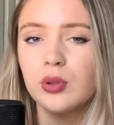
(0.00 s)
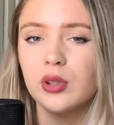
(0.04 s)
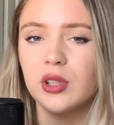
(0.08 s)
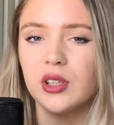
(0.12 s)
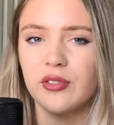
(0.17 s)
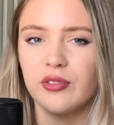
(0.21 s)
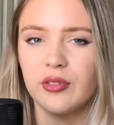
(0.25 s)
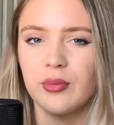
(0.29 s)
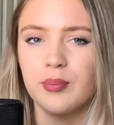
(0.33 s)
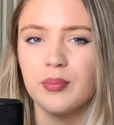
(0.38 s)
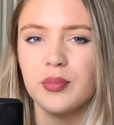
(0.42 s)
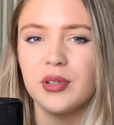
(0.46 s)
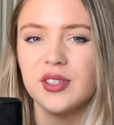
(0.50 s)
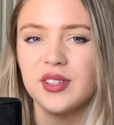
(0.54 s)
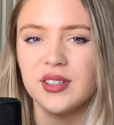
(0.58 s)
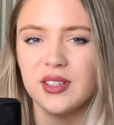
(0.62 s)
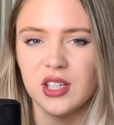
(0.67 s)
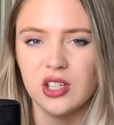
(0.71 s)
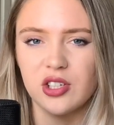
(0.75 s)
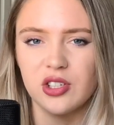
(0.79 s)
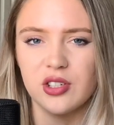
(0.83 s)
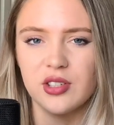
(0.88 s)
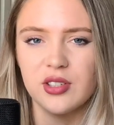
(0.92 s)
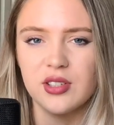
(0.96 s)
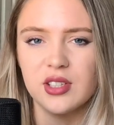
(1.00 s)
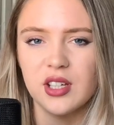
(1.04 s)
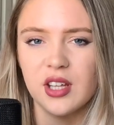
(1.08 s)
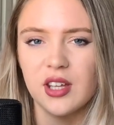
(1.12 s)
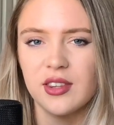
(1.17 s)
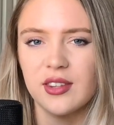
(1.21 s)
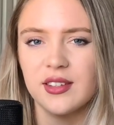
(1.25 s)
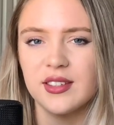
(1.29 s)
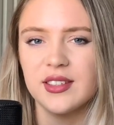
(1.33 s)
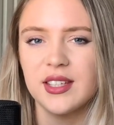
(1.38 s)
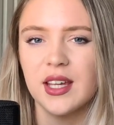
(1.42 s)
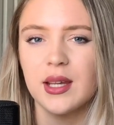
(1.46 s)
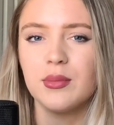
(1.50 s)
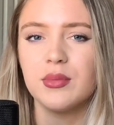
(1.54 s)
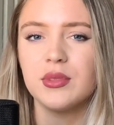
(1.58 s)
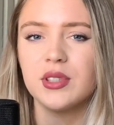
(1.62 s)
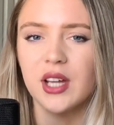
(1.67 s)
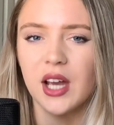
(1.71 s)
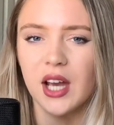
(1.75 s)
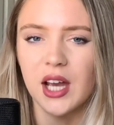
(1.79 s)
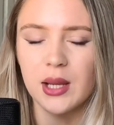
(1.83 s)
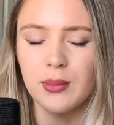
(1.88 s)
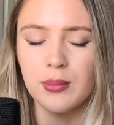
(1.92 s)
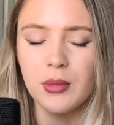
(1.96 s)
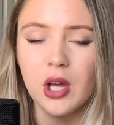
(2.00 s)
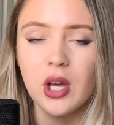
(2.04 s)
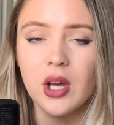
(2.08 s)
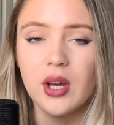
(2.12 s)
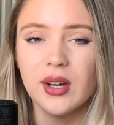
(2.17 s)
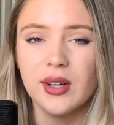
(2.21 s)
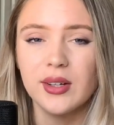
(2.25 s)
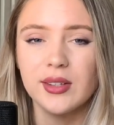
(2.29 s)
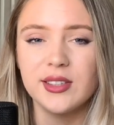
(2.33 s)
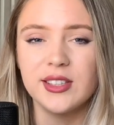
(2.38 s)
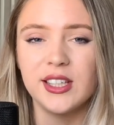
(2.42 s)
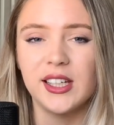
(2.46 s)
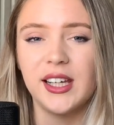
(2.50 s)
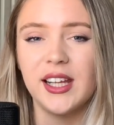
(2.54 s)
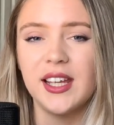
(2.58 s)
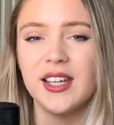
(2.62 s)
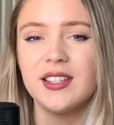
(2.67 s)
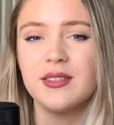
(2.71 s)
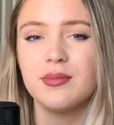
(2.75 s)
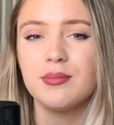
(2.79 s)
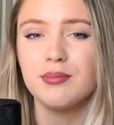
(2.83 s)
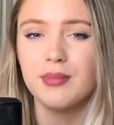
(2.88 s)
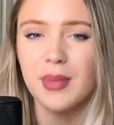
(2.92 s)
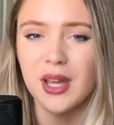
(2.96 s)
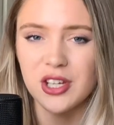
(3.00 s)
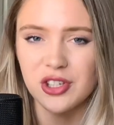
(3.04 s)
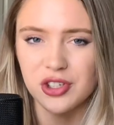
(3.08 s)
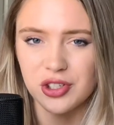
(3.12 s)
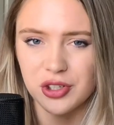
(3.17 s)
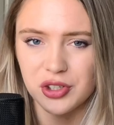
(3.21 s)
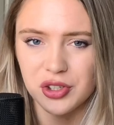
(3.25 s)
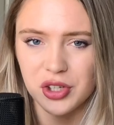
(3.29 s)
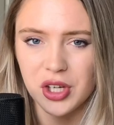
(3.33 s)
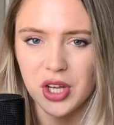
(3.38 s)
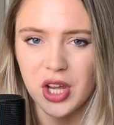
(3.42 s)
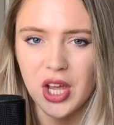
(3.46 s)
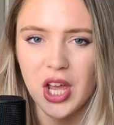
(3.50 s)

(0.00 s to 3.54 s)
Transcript: different positions at the same time until it is measured,